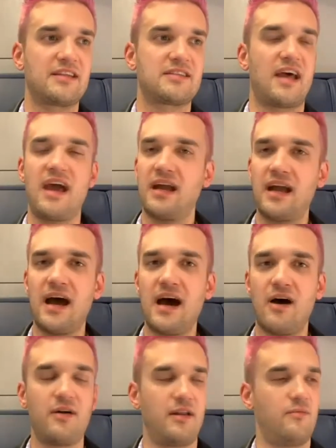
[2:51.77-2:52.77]
to hang
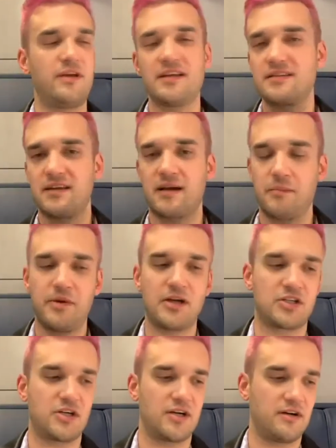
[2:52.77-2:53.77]
out and we get to take a
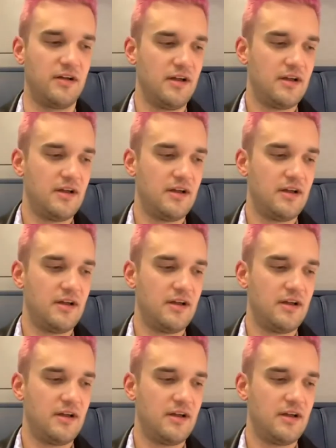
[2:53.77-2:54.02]
picture,